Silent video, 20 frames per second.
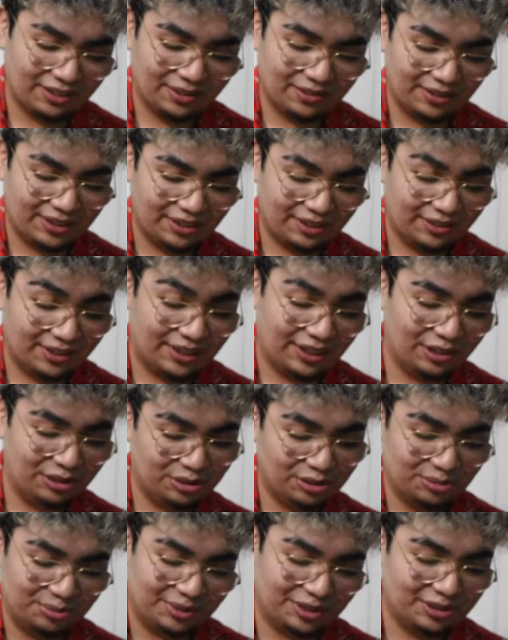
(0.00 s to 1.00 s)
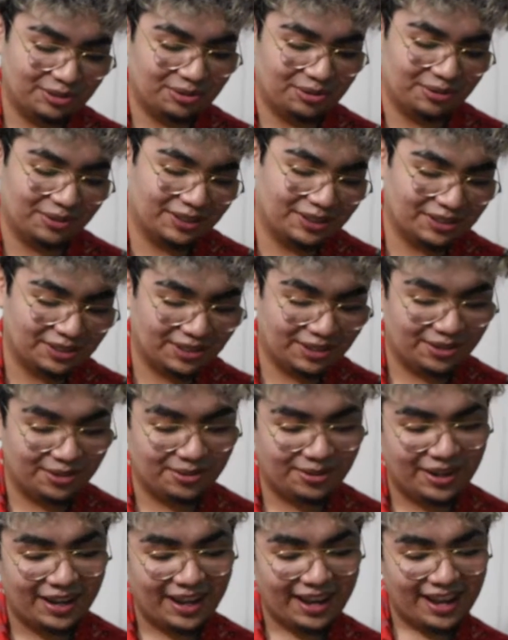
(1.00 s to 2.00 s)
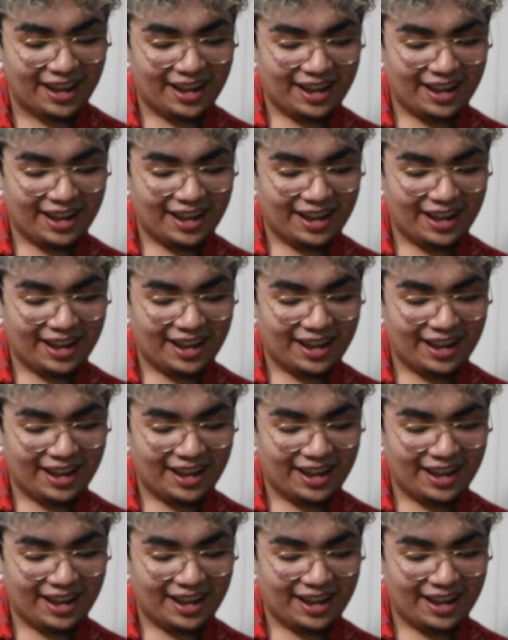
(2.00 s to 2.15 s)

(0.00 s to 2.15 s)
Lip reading: in the video, kill two birds with one stone